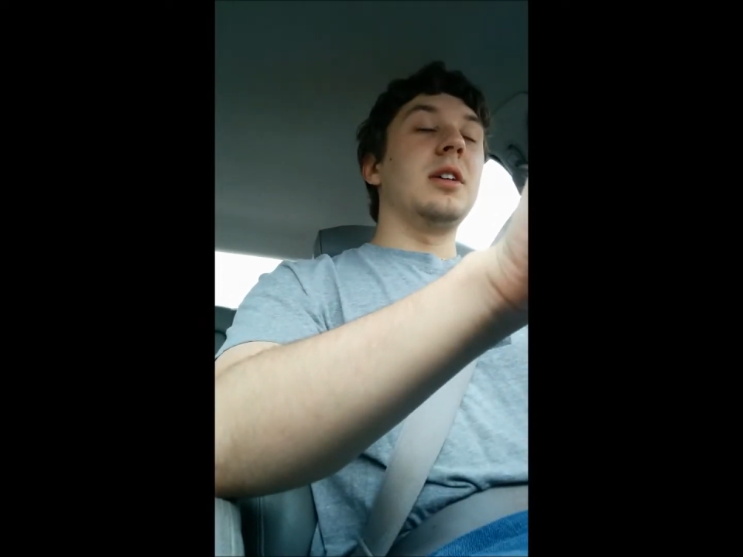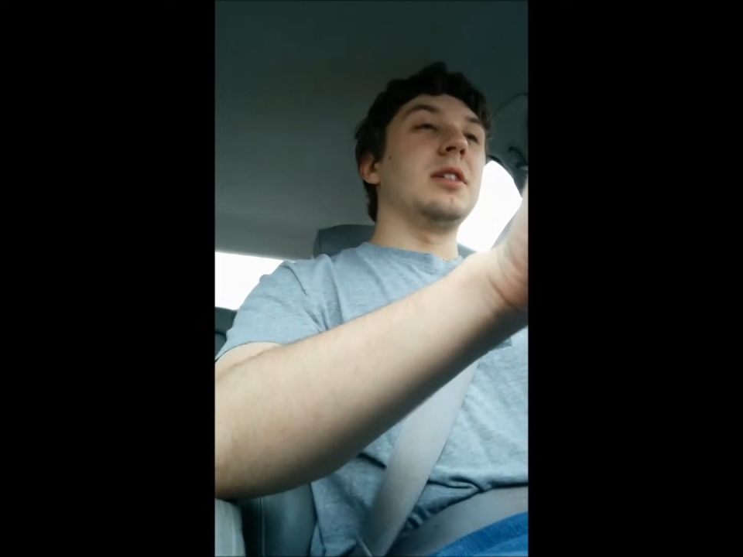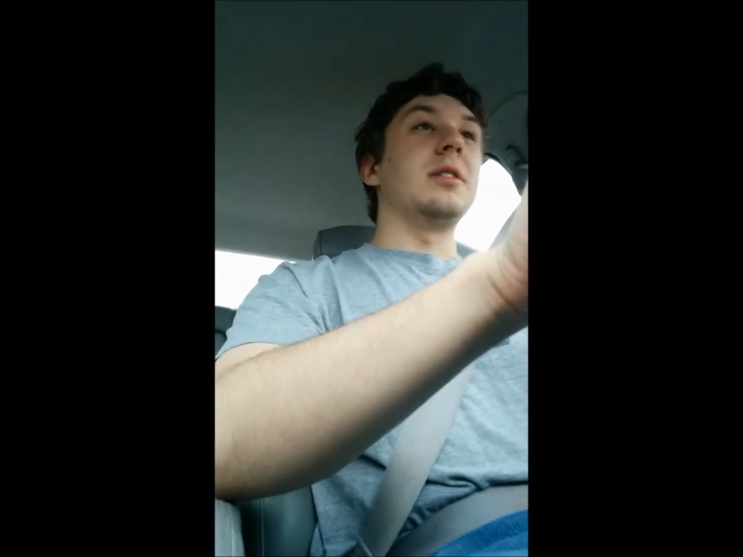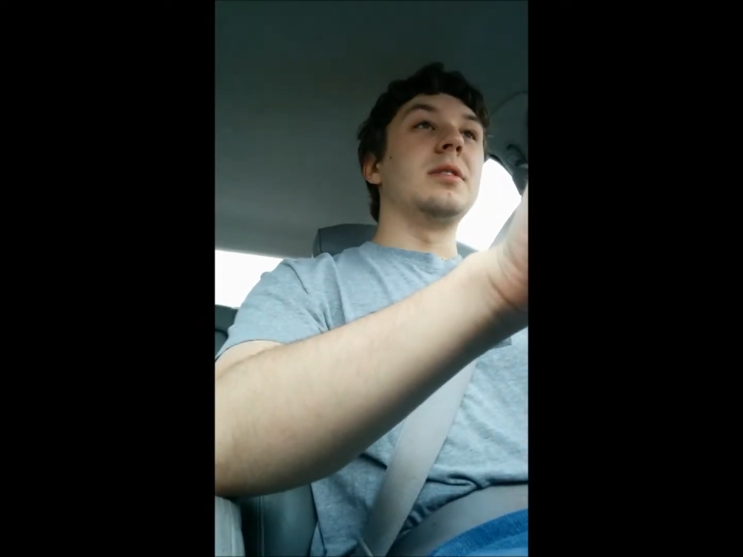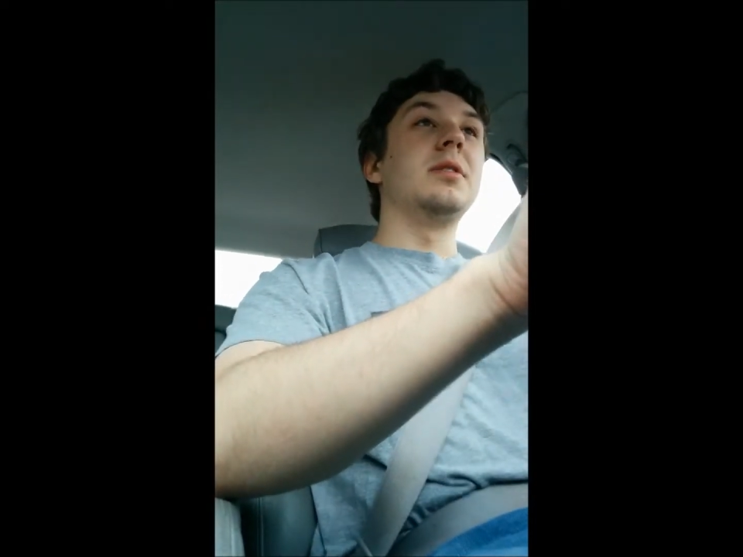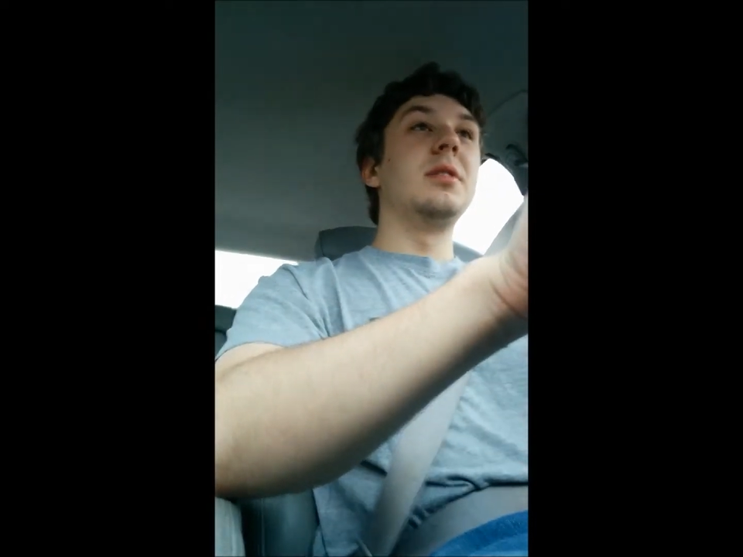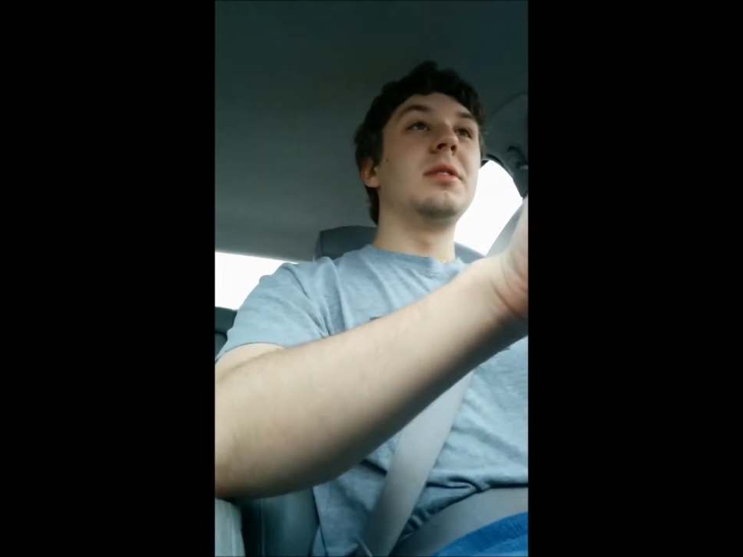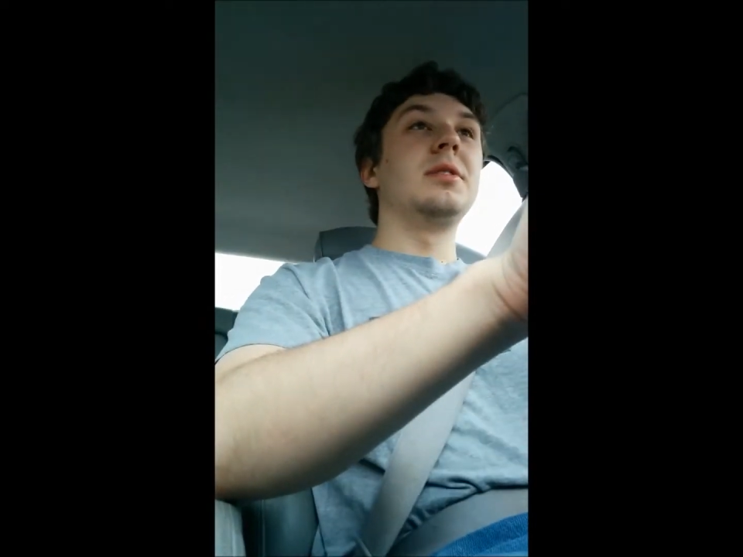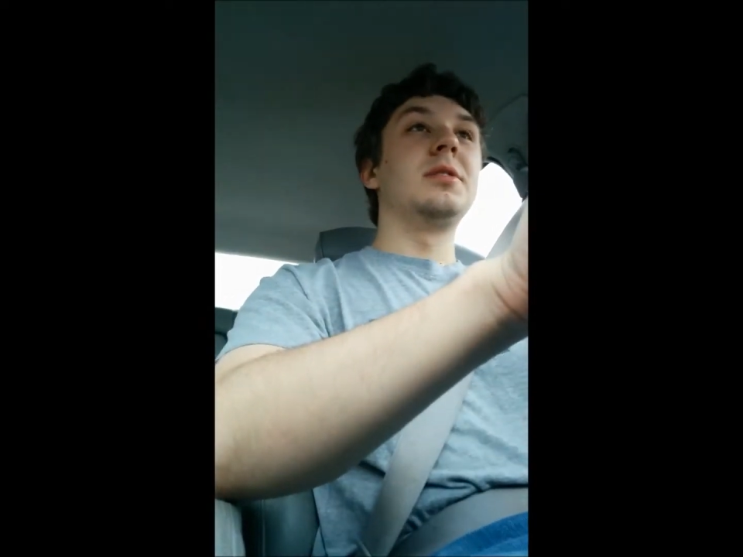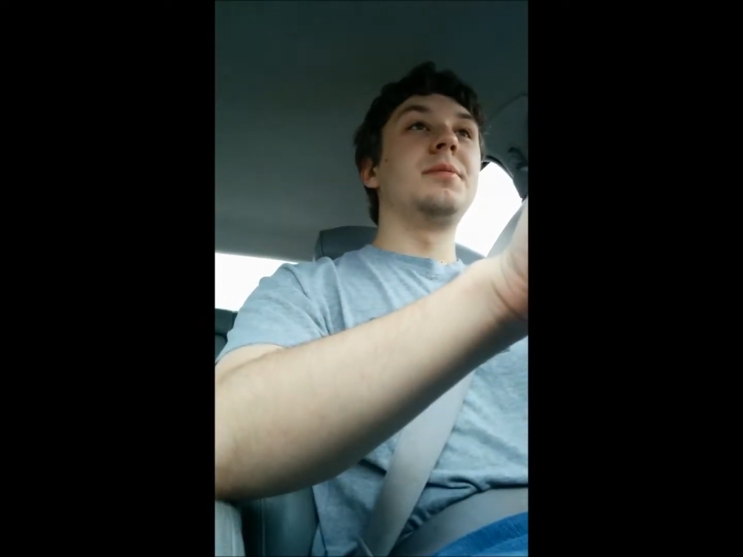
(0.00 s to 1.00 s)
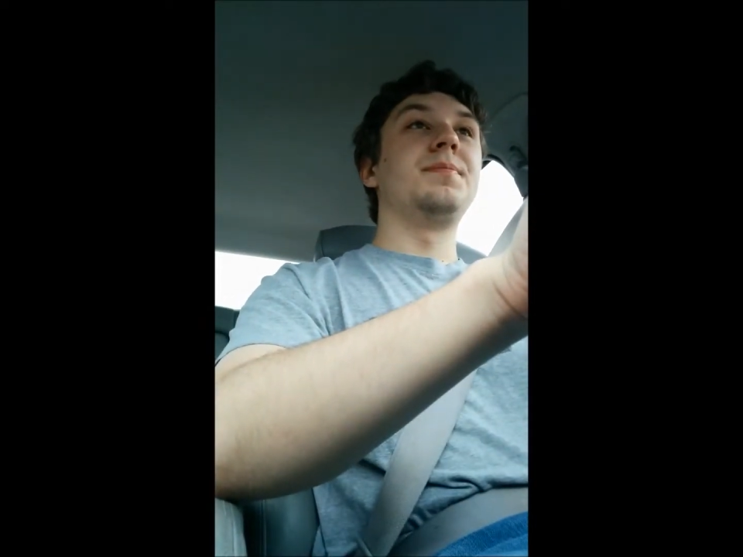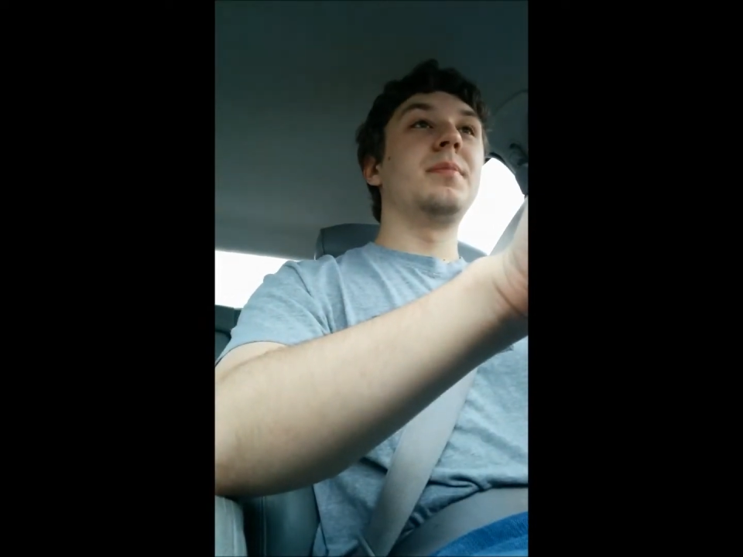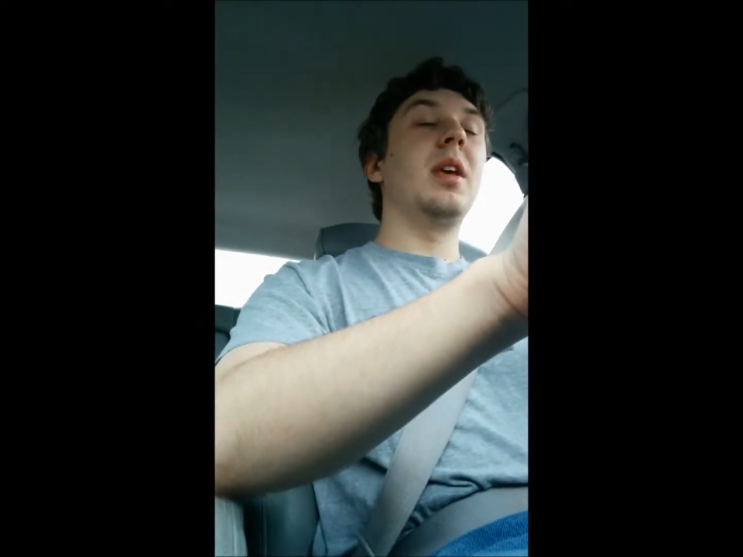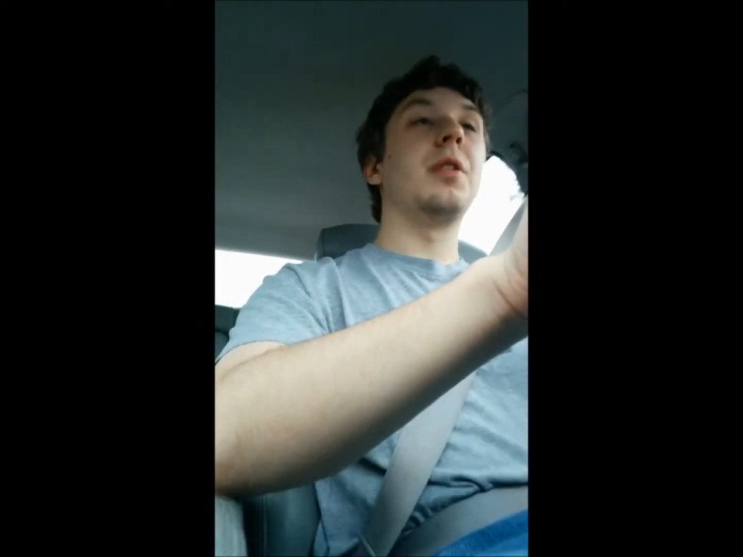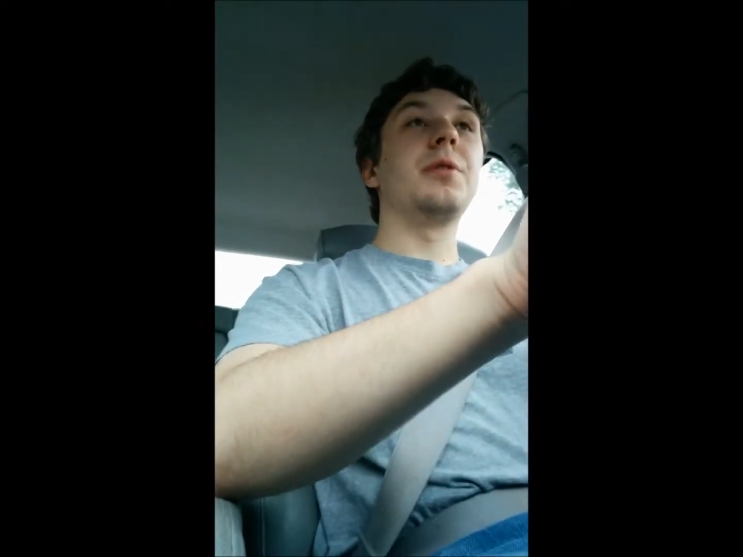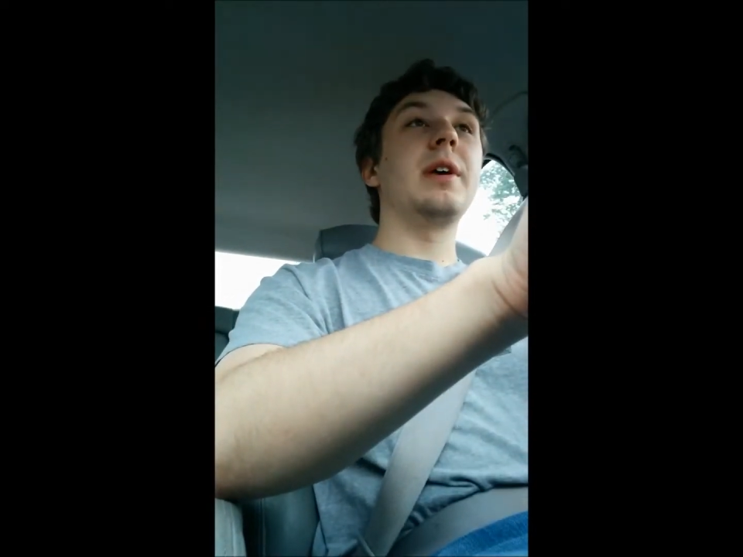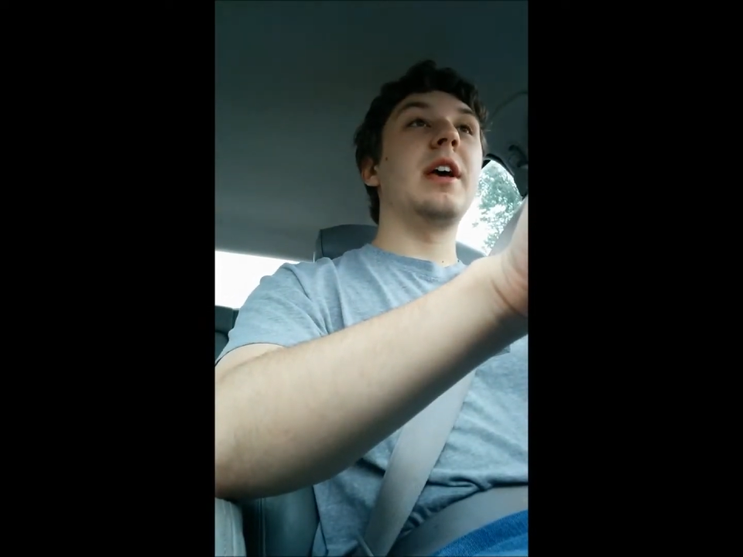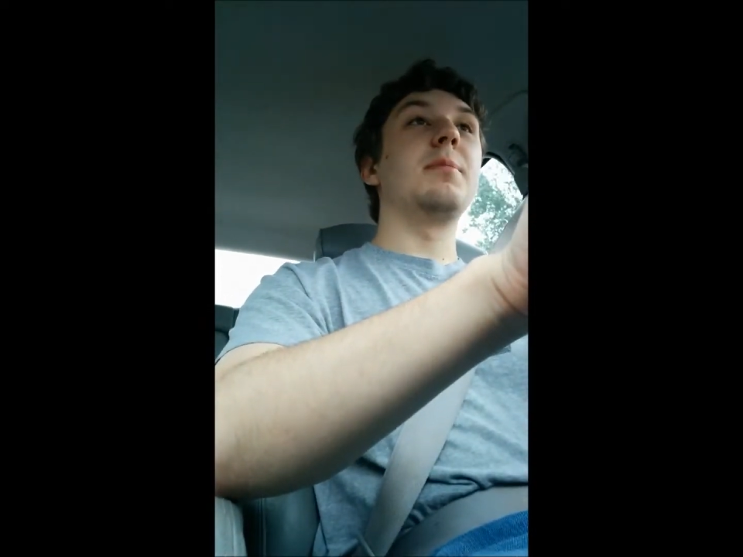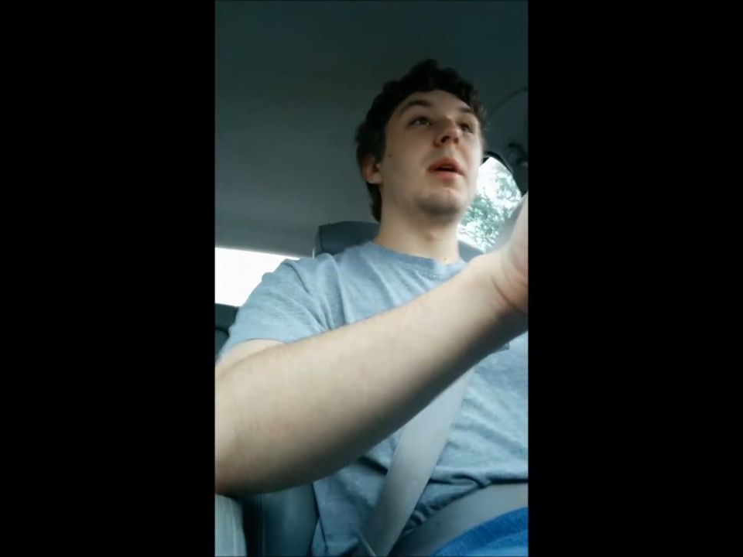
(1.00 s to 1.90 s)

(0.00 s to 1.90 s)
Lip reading: Yeah. The other day,